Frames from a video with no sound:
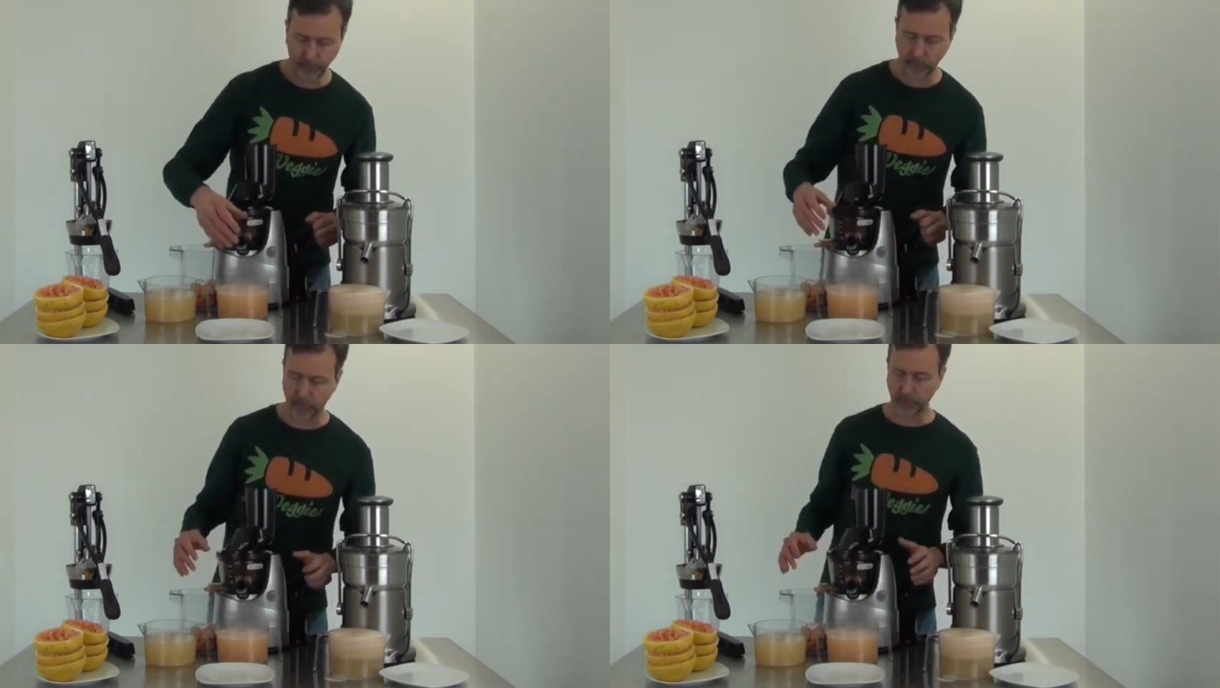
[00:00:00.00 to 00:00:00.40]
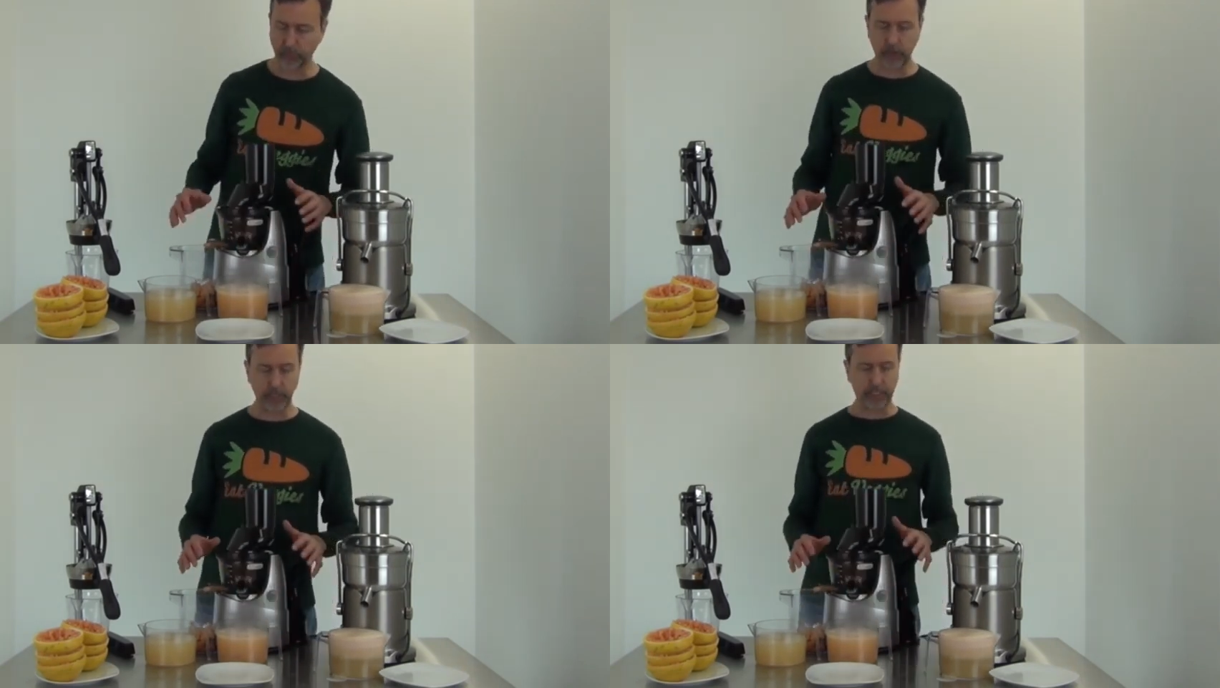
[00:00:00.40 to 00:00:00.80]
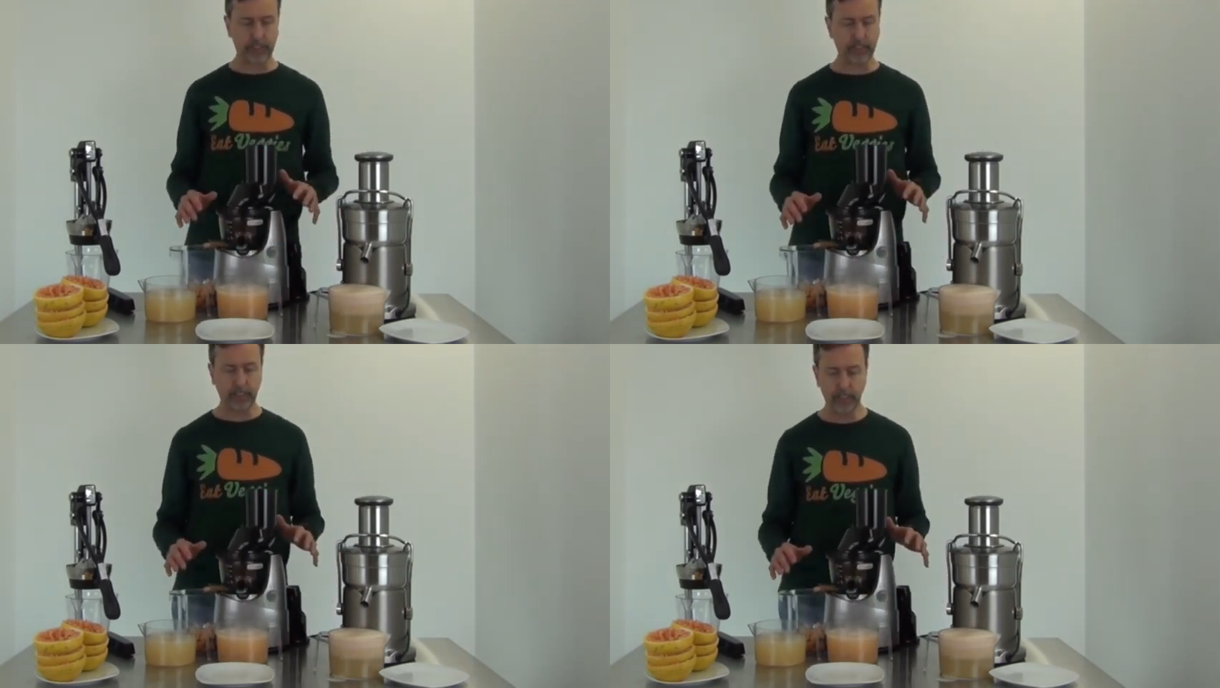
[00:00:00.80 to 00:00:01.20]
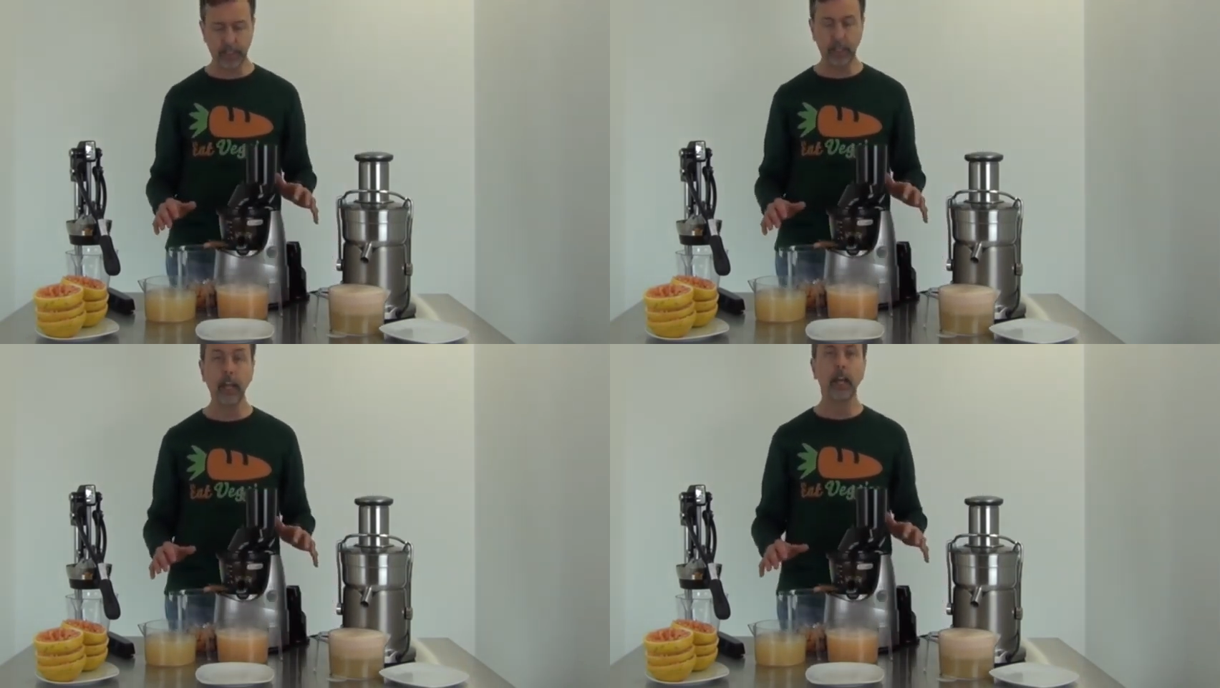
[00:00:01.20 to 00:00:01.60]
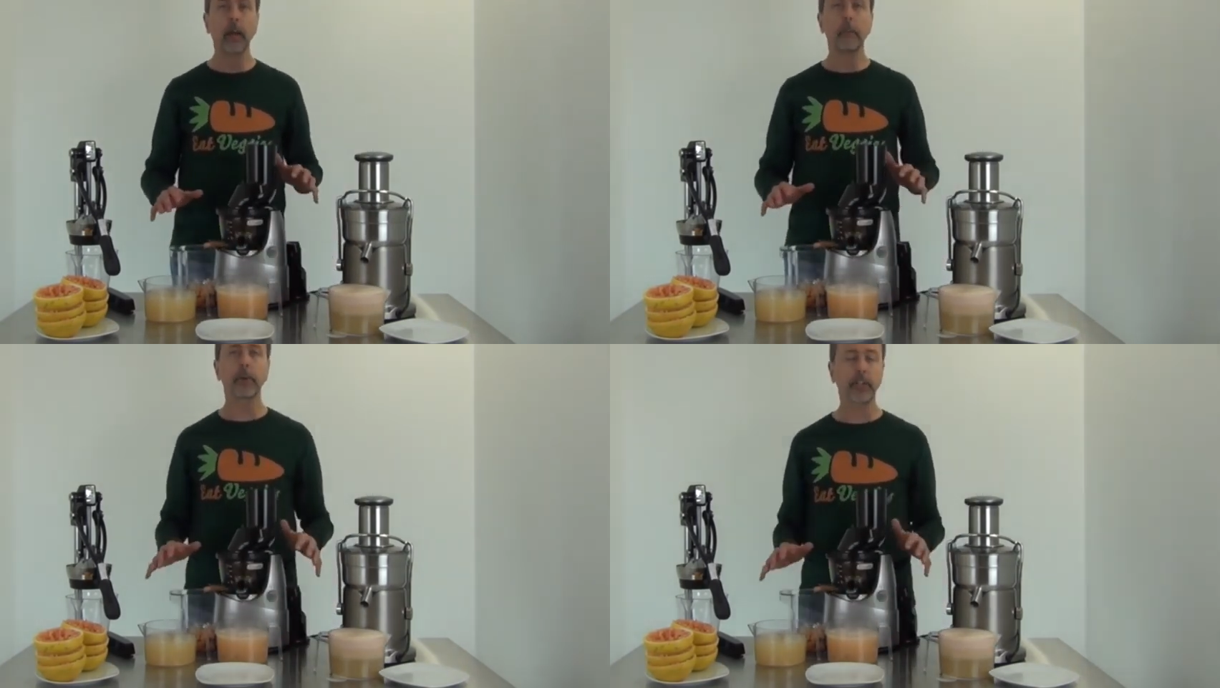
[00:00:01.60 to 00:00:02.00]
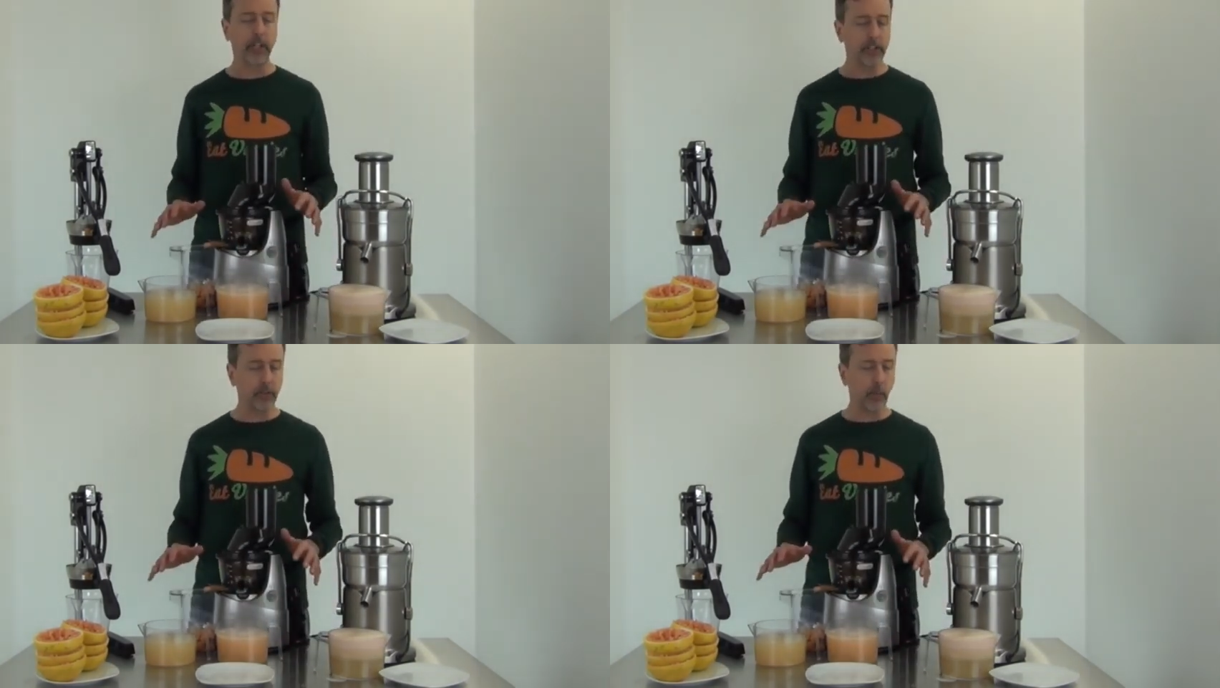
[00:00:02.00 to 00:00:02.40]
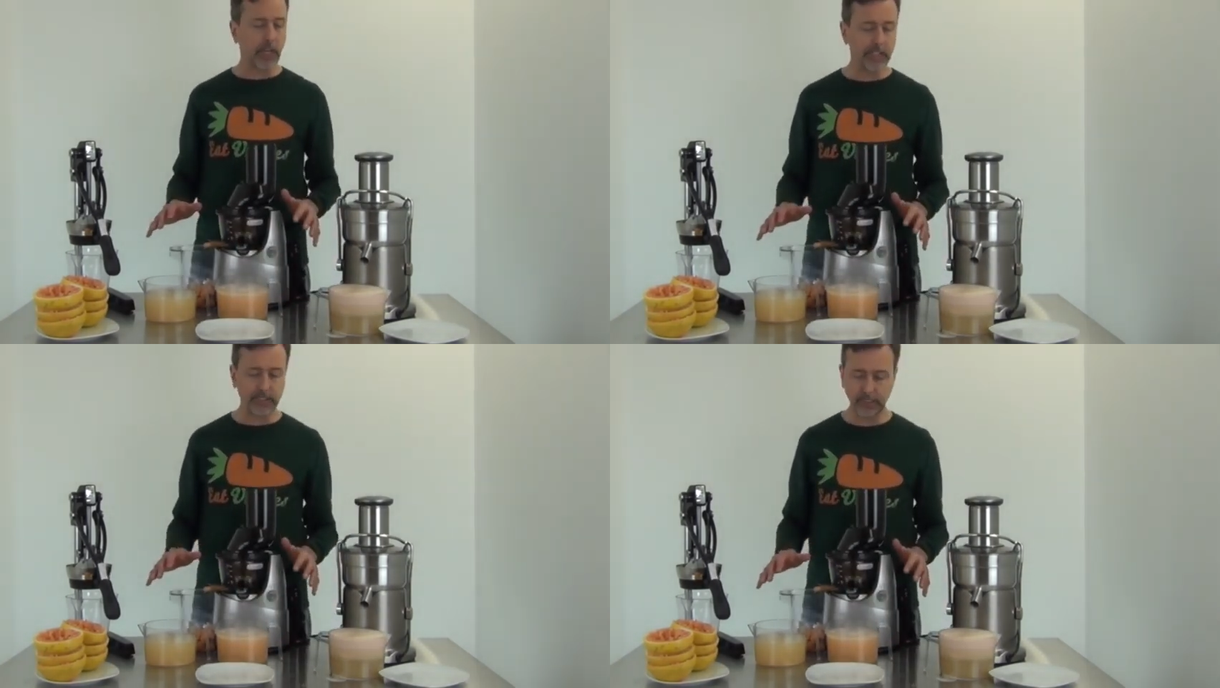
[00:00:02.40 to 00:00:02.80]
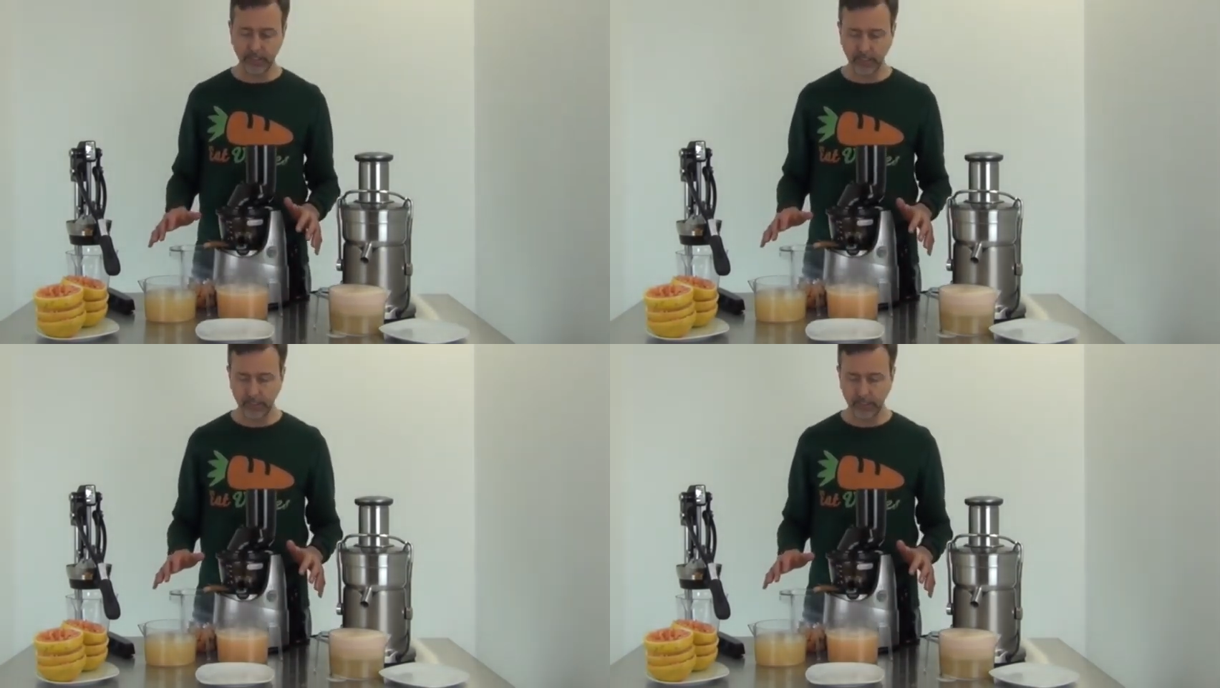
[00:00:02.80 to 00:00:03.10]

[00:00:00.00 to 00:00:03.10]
So as far as production-wise,